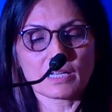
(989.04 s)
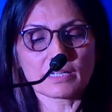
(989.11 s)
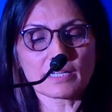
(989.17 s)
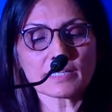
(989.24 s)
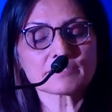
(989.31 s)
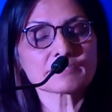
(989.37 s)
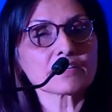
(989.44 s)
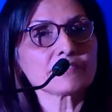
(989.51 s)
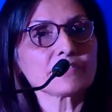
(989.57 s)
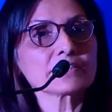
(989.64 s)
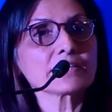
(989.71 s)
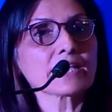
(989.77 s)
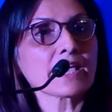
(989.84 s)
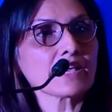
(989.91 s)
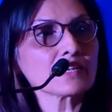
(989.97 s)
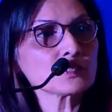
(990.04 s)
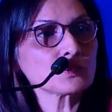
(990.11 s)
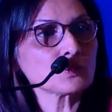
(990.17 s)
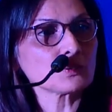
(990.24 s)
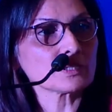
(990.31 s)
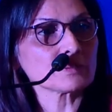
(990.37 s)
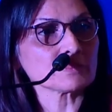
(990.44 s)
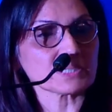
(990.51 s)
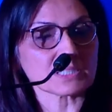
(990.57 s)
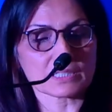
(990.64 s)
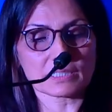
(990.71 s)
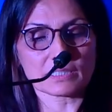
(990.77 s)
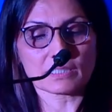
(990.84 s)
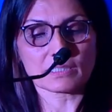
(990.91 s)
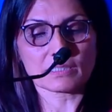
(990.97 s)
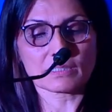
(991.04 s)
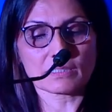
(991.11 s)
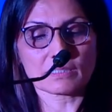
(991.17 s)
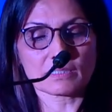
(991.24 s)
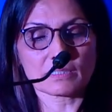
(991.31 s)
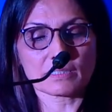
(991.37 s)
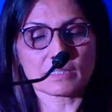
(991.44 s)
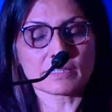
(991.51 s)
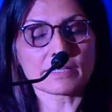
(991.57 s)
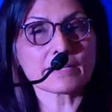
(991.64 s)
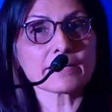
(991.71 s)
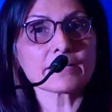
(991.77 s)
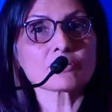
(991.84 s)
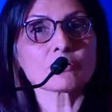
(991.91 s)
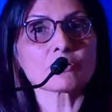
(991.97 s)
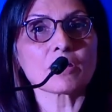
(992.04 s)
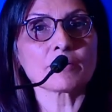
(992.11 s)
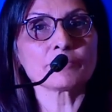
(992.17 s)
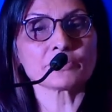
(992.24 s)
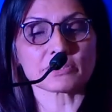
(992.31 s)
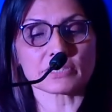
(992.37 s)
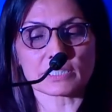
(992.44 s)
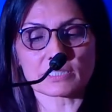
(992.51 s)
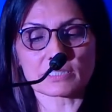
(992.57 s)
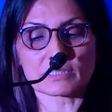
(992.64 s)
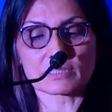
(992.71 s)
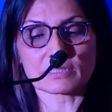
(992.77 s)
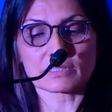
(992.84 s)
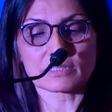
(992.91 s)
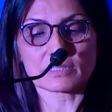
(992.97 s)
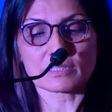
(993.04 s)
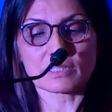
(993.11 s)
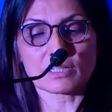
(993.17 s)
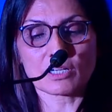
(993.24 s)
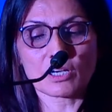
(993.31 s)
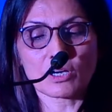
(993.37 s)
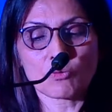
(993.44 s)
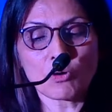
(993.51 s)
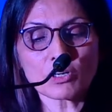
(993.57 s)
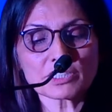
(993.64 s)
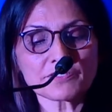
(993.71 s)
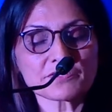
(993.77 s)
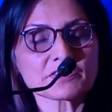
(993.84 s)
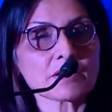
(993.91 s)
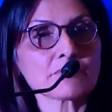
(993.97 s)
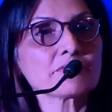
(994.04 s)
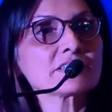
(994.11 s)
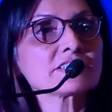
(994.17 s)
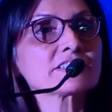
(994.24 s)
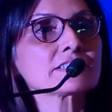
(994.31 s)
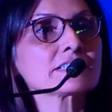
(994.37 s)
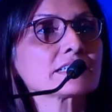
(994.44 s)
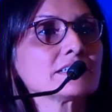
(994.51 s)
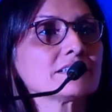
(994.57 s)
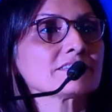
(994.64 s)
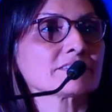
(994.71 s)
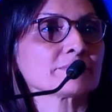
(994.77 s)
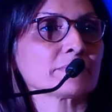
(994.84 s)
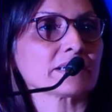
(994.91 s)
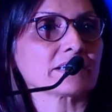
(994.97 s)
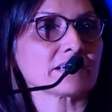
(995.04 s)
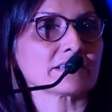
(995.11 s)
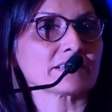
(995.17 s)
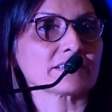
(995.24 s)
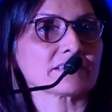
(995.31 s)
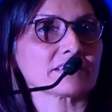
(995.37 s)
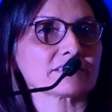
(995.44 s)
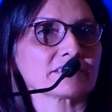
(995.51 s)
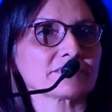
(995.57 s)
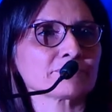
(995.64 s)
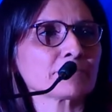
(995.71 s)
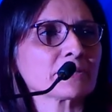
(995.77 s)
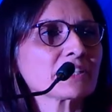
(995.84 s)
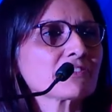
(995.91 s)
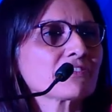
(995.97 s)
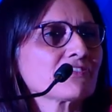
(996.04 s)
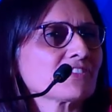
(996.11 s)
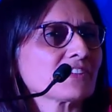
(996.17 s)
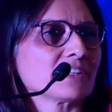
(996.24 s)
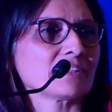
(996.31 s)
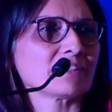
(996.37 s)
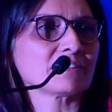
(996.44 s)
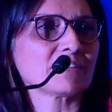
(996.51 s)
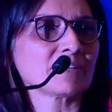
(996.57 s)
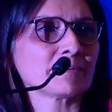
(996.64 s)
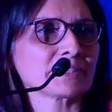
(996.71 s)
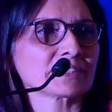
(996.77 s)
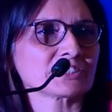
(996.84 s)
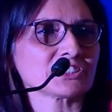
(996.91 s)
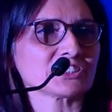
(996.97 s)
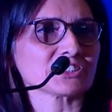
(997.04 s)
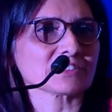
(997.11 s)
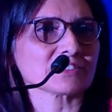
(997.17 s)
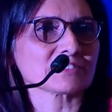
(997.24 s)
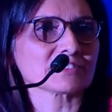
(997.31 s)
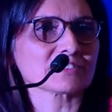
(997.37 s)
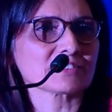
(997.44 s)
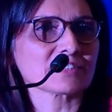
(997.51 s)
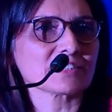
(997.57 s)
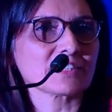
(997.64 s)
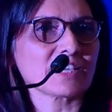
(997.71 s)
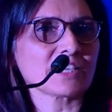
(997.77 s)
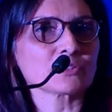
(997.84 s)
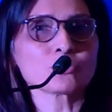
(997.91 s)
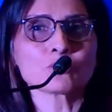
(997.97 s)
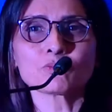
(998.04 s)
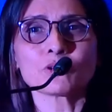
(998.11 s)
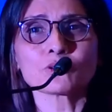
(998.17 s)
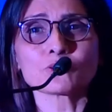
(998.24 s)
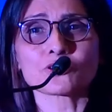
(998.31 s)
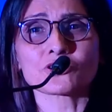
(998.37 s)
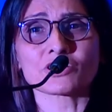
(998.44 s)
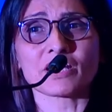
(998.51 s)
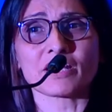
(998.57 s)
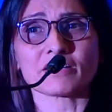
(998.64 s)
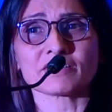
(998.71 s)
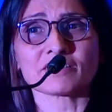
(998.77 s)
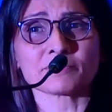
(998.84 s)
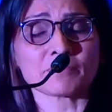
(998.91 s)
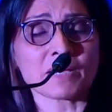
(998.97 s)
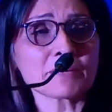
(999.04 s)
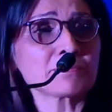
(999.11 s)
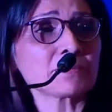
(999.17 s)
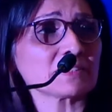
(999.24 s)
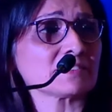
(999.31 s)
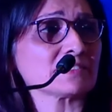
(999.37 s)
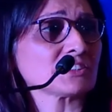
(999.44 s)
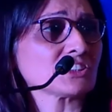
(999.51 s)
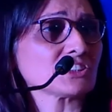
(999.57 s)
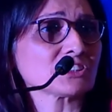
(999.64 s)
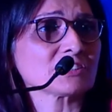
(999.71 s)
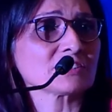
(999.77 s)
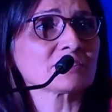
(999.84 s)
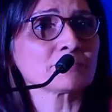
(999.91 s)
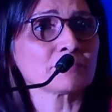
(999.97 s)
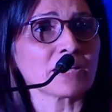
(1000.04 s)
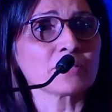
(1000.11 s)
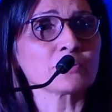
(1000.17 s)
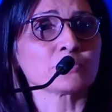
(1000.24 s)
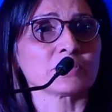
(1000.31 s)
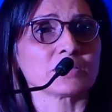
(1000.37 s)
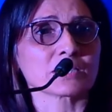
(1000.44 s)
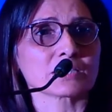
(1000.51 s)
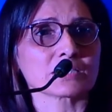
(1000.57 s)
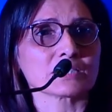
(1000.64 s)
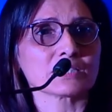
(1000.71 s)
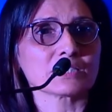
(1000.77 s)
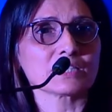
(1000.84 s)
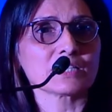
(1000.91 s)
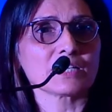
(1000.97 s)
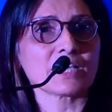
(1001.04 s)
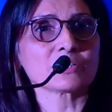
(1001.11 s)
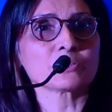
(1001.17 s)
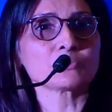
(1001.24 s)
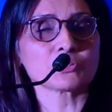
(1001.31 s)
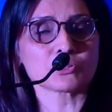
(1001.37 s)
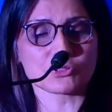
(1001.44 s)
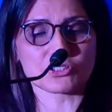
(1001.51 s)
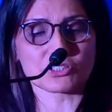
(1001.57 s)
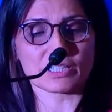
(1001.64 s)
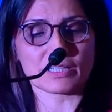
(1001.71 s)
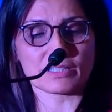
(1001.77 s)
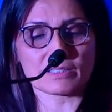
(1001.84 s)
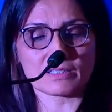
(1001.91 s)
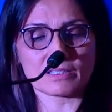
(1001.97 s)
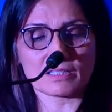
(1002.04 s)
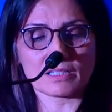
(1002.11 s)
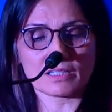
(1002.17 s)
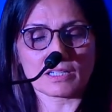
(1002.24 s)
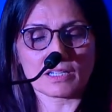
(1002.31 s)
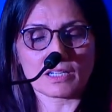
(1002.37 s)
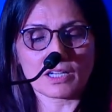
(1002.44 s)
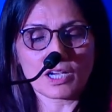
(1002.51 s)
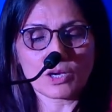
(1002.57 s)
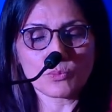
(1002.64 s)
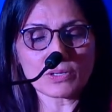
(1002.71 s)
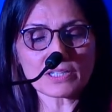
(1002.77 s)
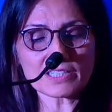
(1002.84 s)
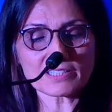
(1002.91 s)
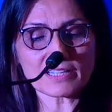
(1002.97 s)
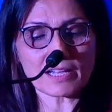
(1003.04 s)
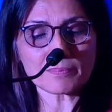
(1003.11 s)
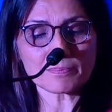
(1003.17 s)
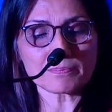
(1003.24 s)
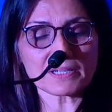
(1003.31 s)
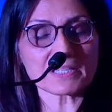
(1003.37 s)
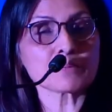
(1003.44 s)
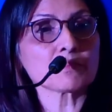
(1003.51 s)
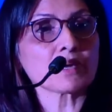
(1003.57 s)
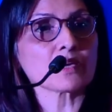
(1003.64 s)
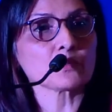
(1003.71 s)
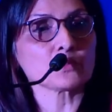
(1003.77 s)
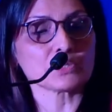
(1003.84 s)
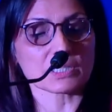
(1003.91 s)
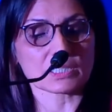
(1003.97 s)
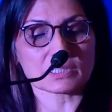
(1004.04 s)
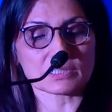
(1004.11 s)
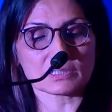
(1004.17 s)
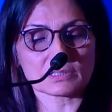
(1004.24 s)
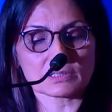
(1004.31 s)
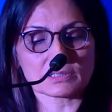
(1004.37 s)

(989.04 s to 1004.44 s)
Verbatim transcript: Can someone handhold me? Can I collaborate? What if someone steals my ideas? A big fear among teachers. I don't want to share. This is my presentation. This is my work. I don't want to share. Will it help me in my work?